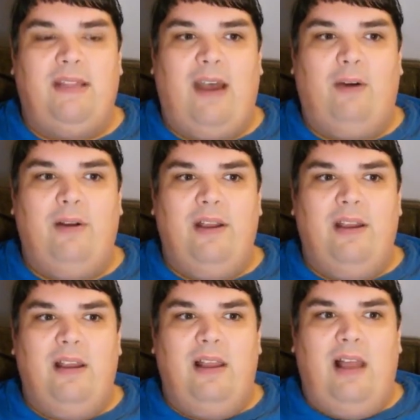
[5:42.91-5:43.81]
Now,
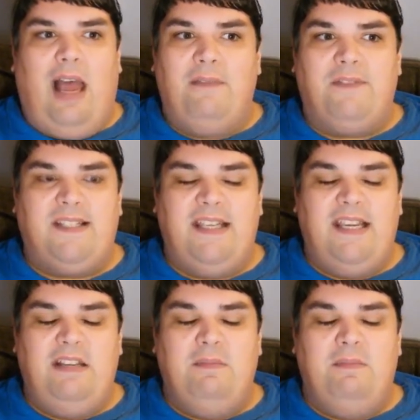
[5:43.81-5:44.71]
I've
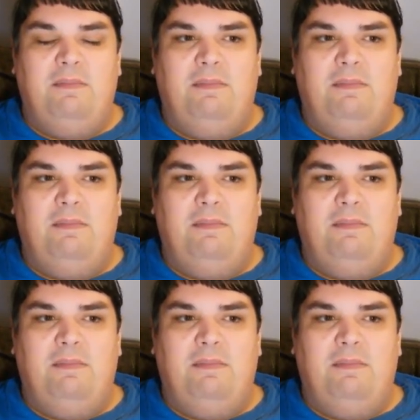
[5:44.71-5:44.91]
seen